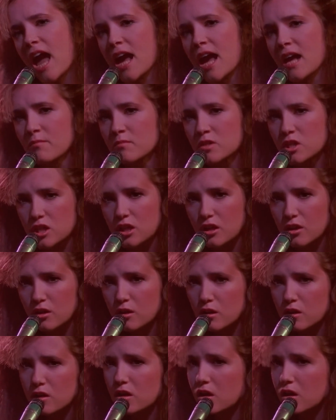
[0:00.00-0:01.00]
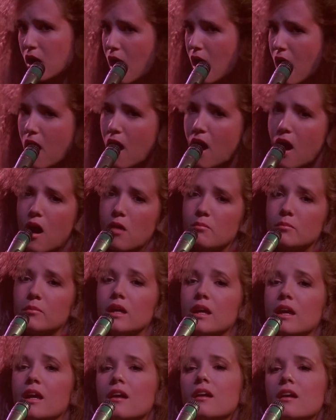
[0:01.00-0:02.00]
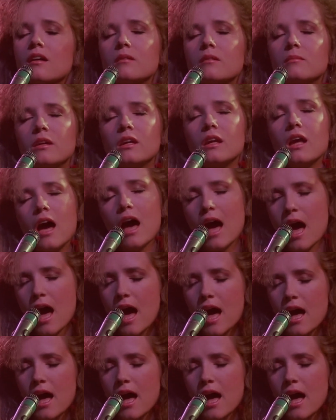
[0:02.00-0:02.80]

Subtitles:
he's realised that it's not better on the outside, and she's the